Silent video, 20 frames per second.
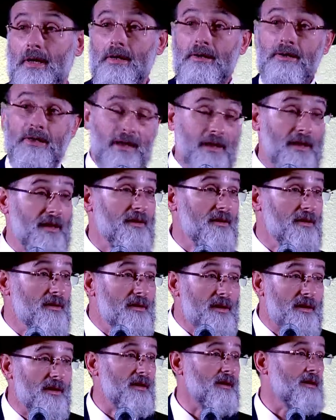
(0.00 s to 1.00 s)
taking the
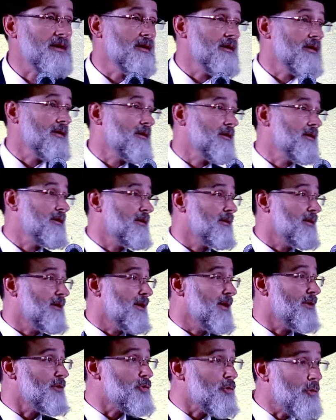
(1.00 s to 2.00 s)
lead
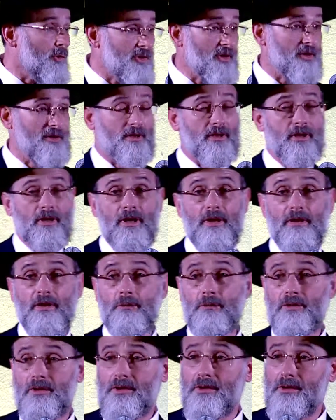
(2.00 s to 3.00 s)
in joining together
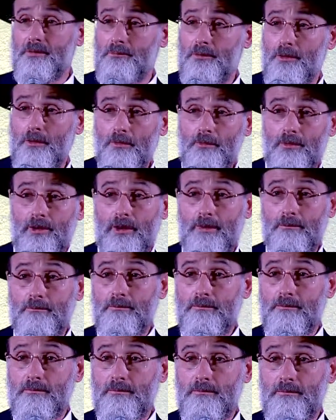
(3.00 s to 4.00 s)
with this
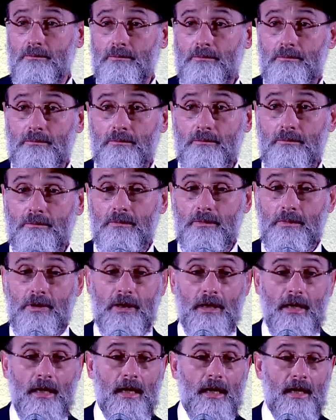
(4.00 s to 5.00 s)
program.
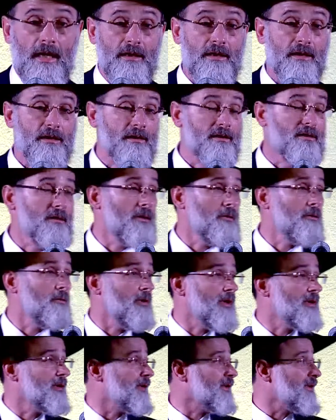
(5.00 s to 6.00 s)
And it is no
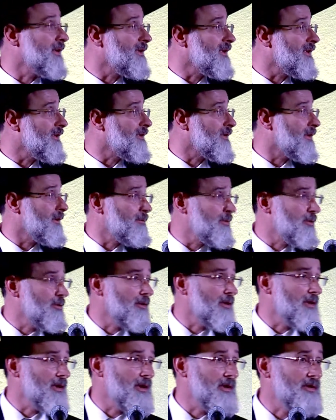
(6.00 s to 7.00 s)
wonder that this
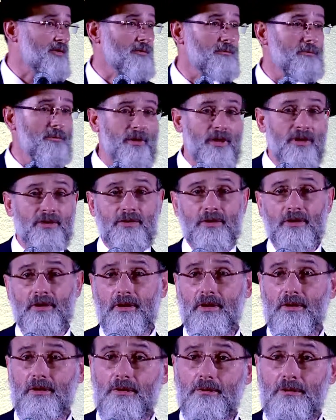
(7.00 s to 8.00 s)
community is embracing
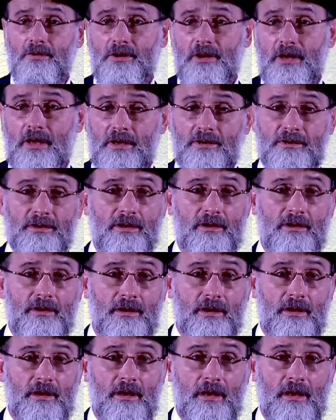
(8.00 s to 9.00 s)
it
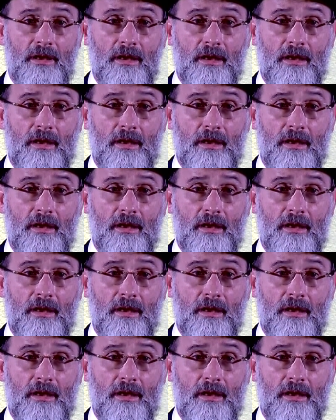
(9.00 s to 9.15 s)
enthusiastically.